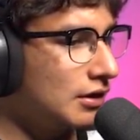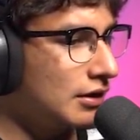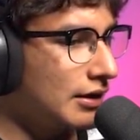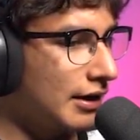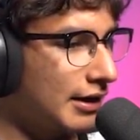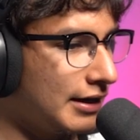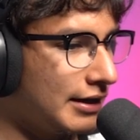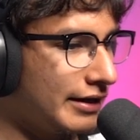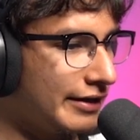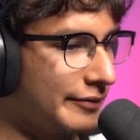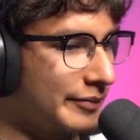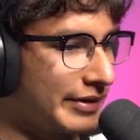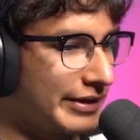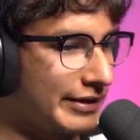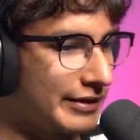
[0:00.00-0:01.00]
Ah,
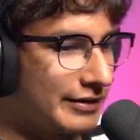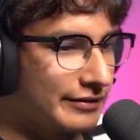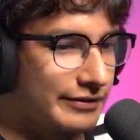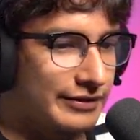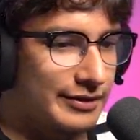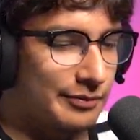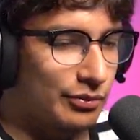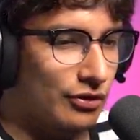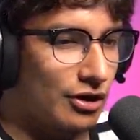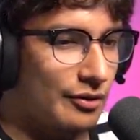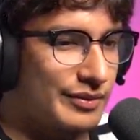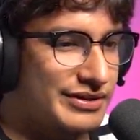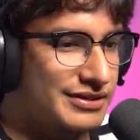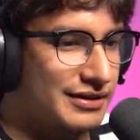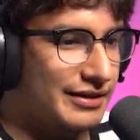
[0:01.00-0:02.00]
man, the
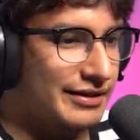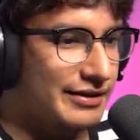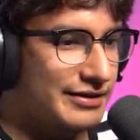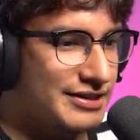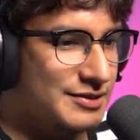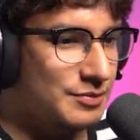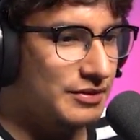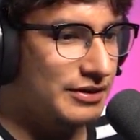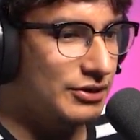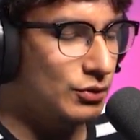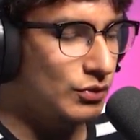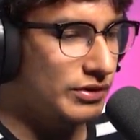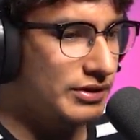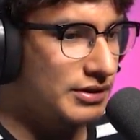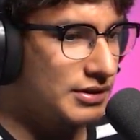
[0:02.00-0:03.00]
promised lands. But
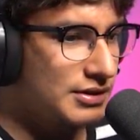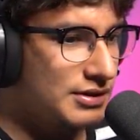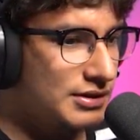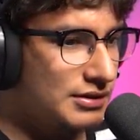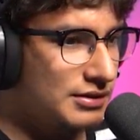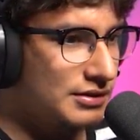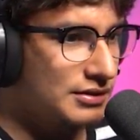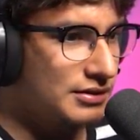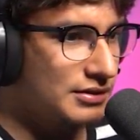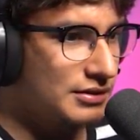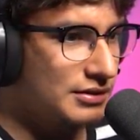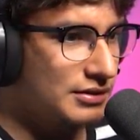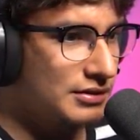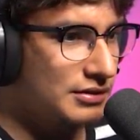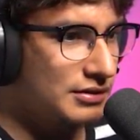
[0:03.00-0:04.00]
anyways,
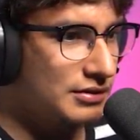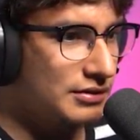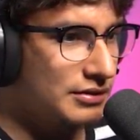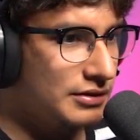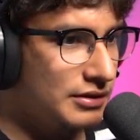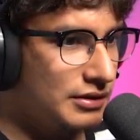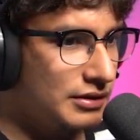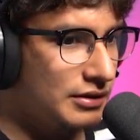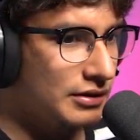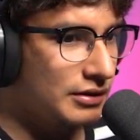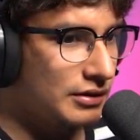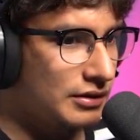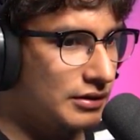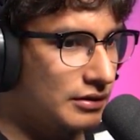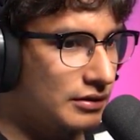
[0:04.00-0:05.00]
uh,
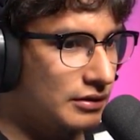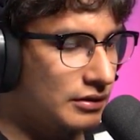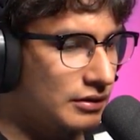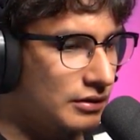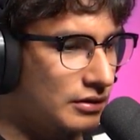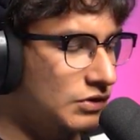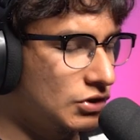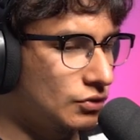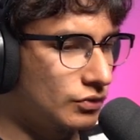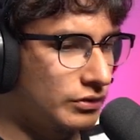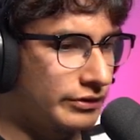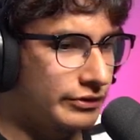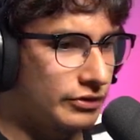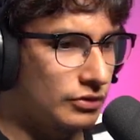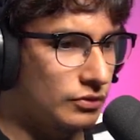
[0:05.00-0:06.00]
yeah. Don't
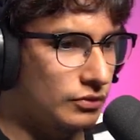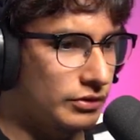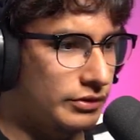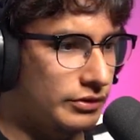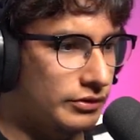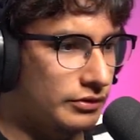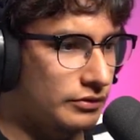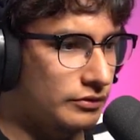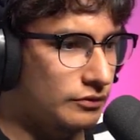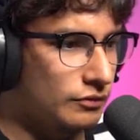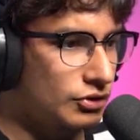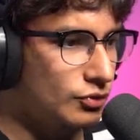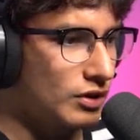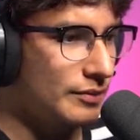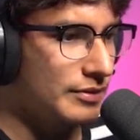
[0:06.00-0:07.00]
really know what to... Uh,
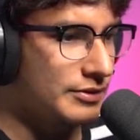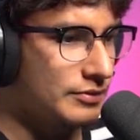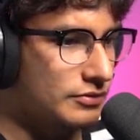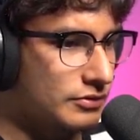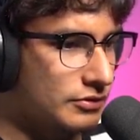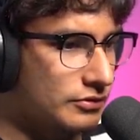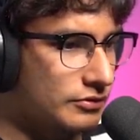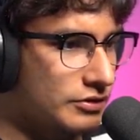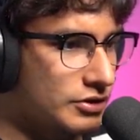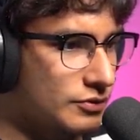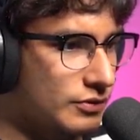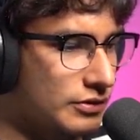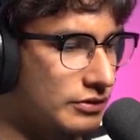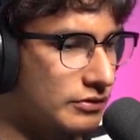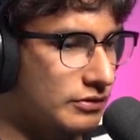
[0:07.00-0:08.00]
which way am I supposed to go? This
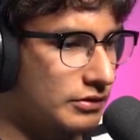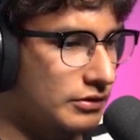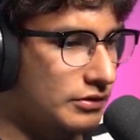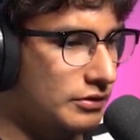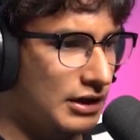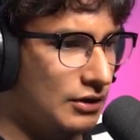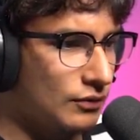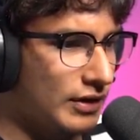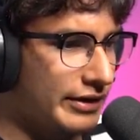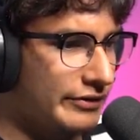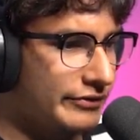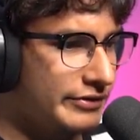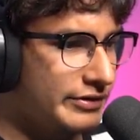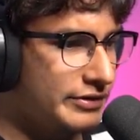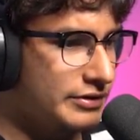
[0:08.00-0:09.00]
way, okay. I ride
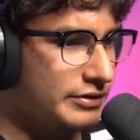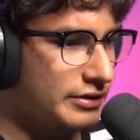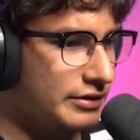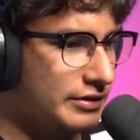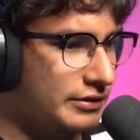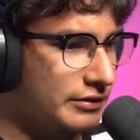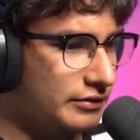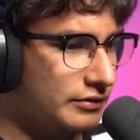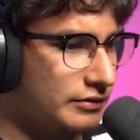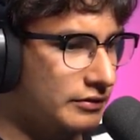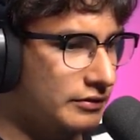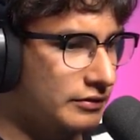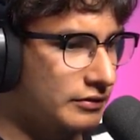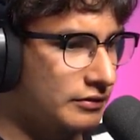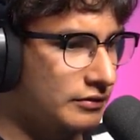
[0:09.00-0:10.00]
on this? Is that like a...
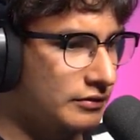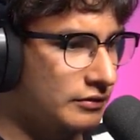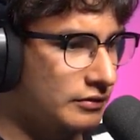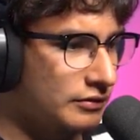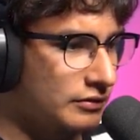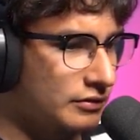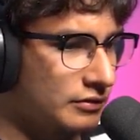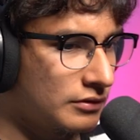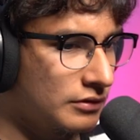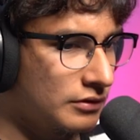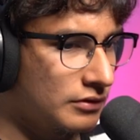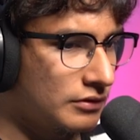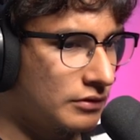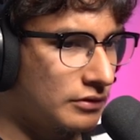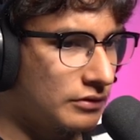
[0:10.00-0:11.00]

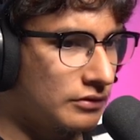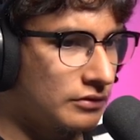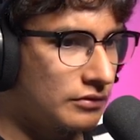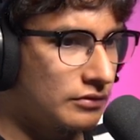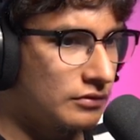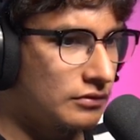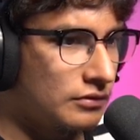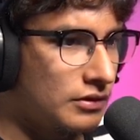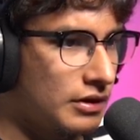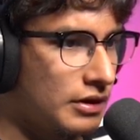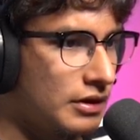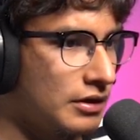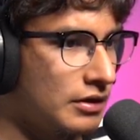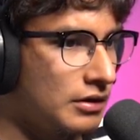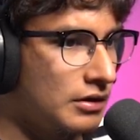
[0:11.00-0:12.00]
No.
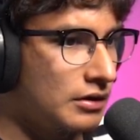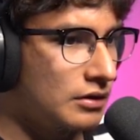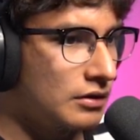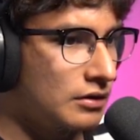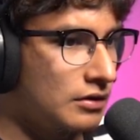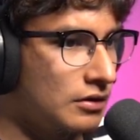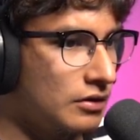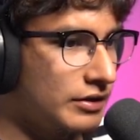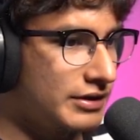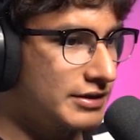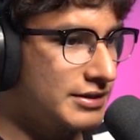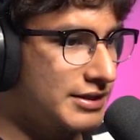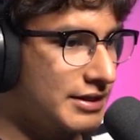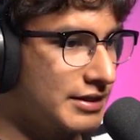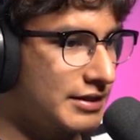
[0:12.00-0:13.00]
All I can
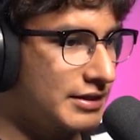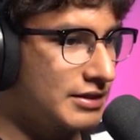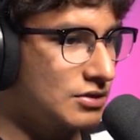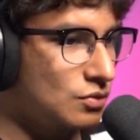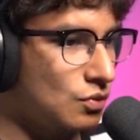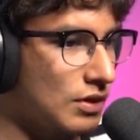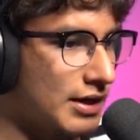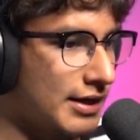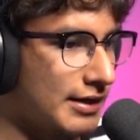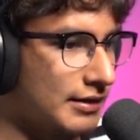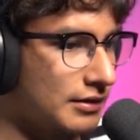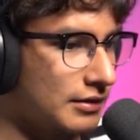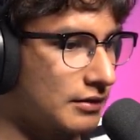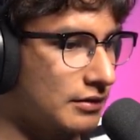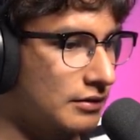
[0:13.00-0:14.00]
say is whack.